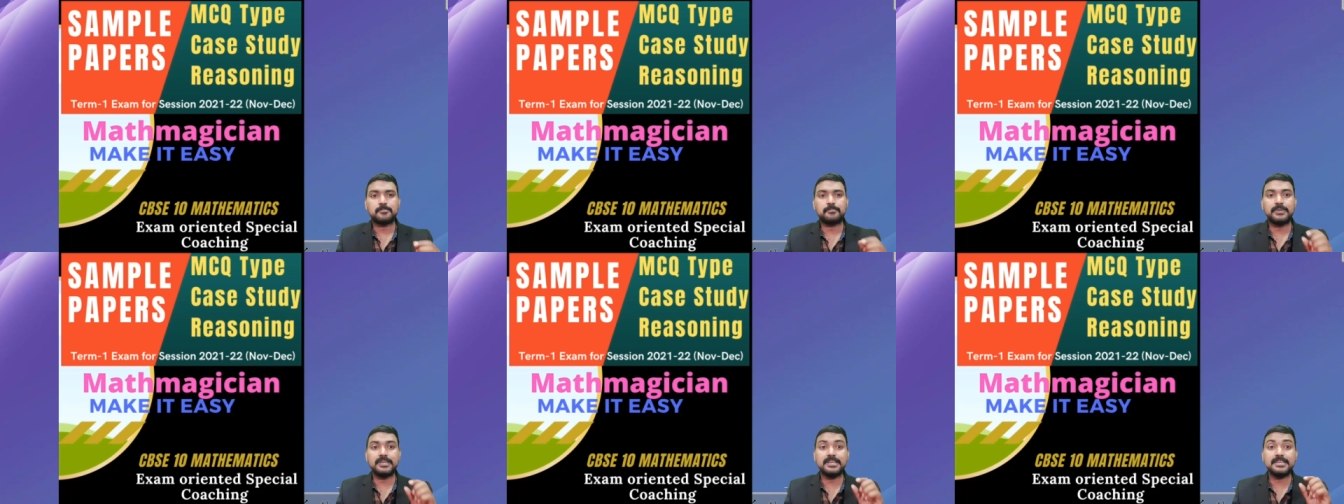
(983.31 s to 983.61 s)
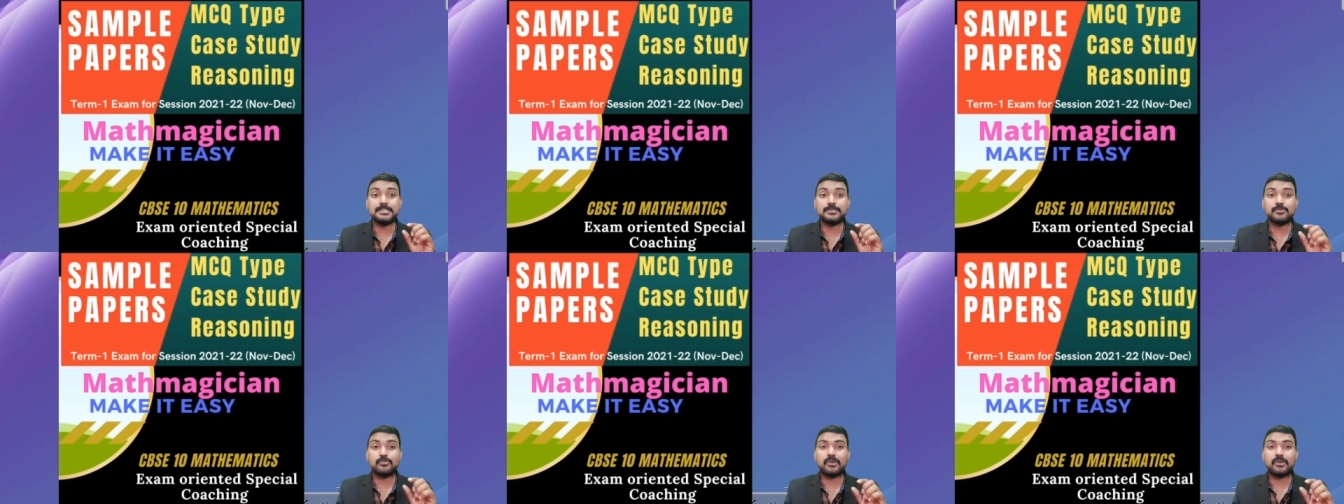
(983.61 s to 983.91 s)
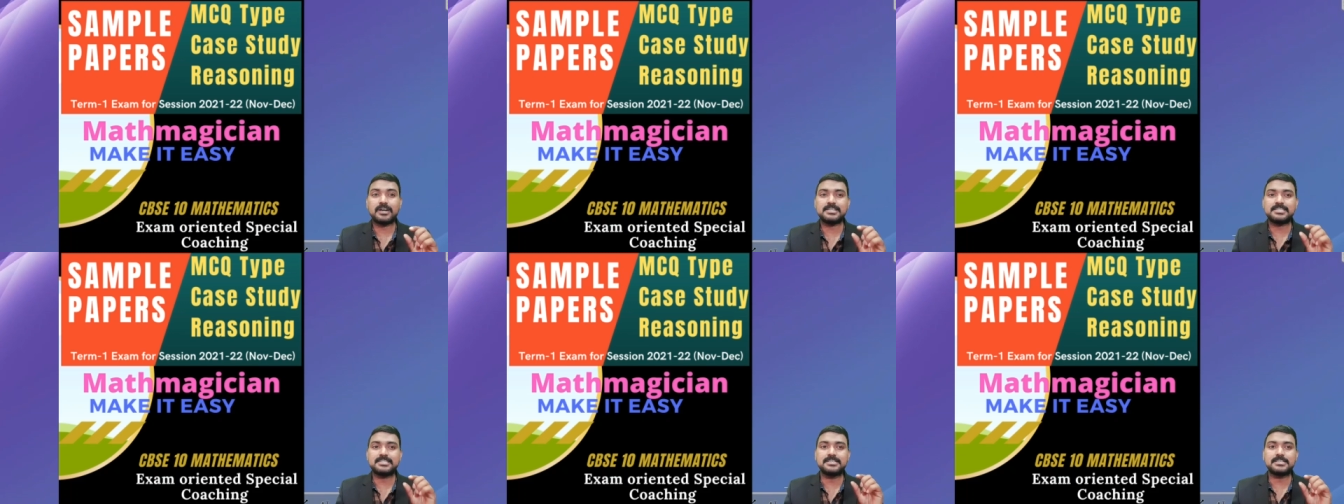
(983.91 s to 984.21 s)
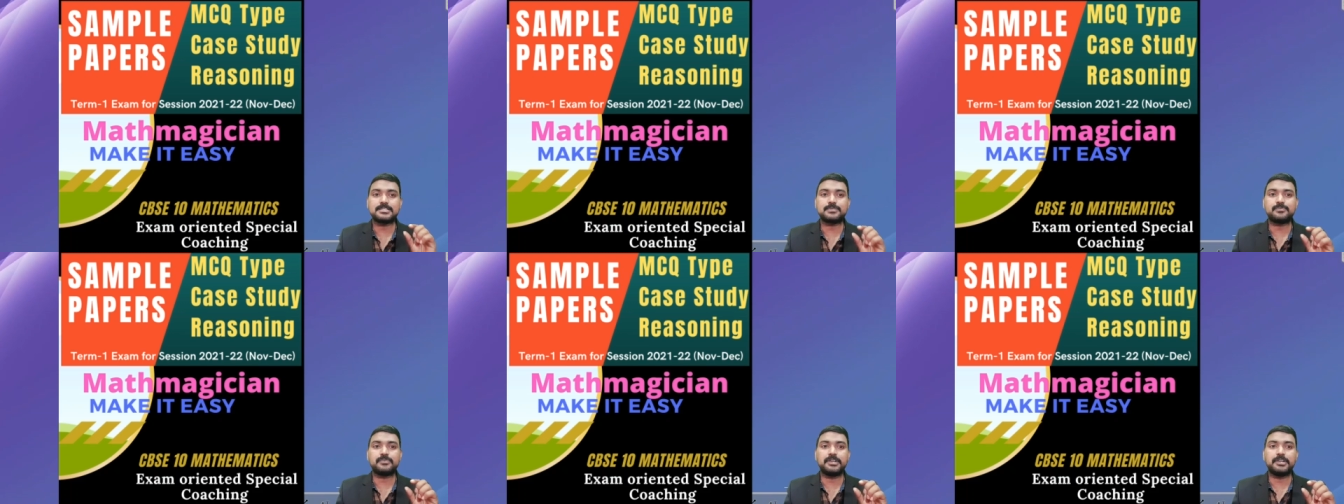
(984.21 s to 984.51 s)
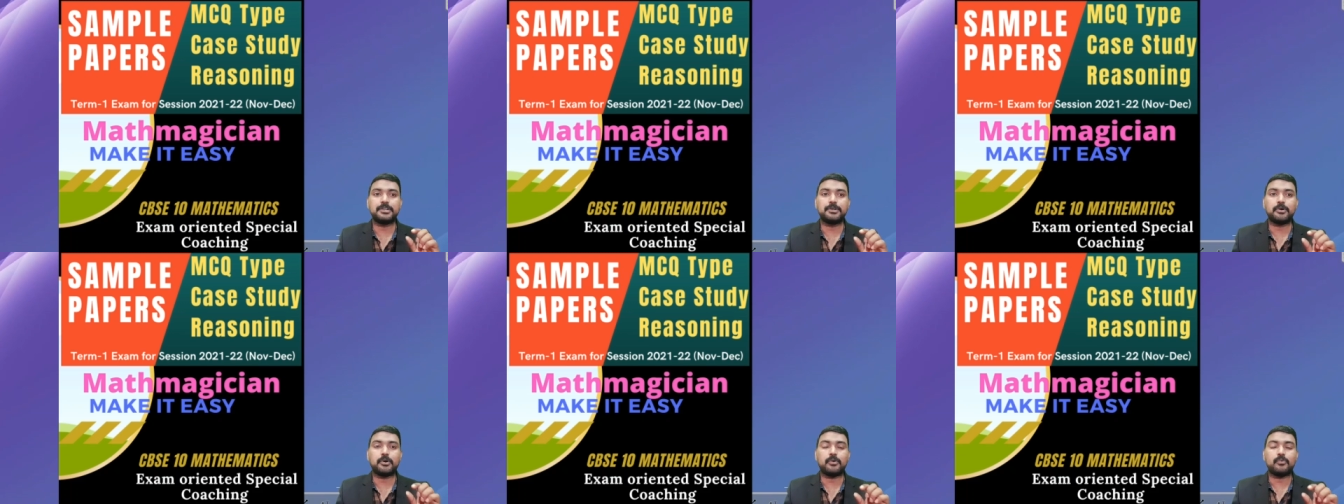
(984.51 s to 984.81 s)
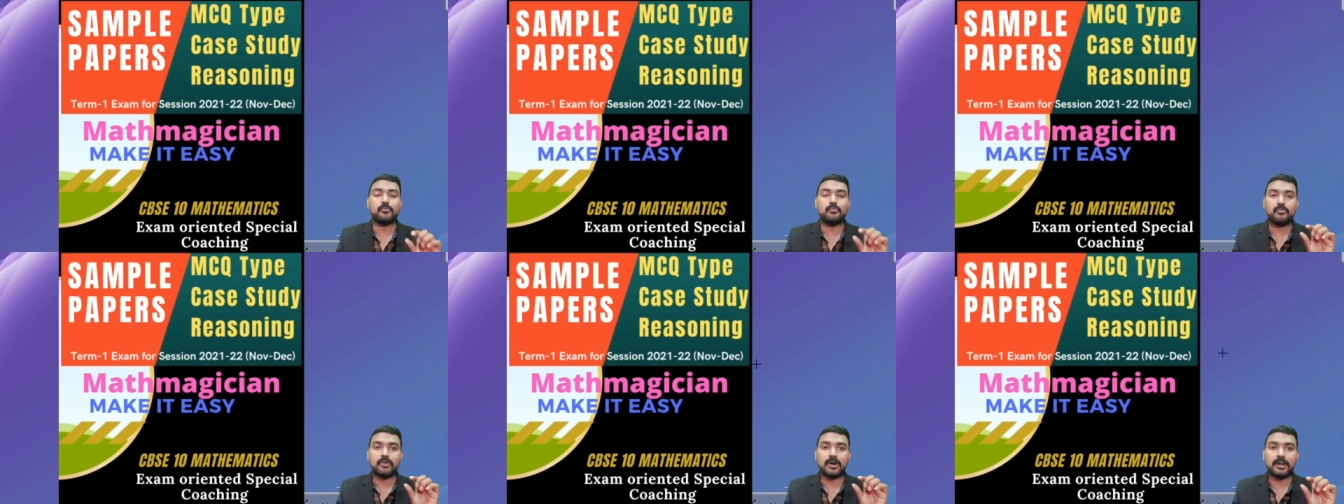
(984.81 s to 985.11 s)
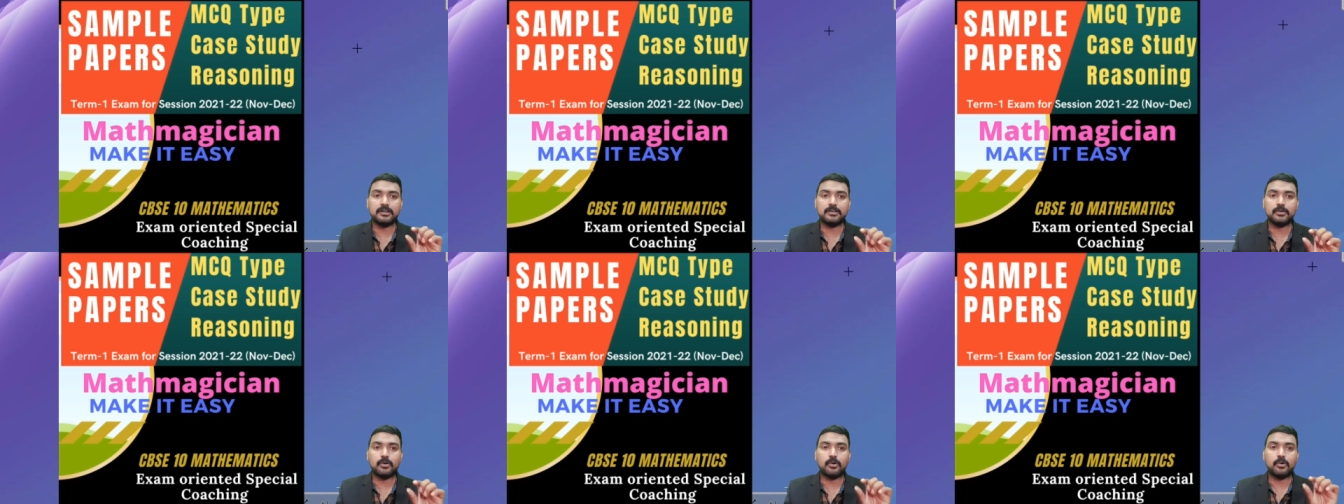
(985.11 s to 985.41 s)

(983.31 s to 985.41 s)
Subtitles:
please watch this video 1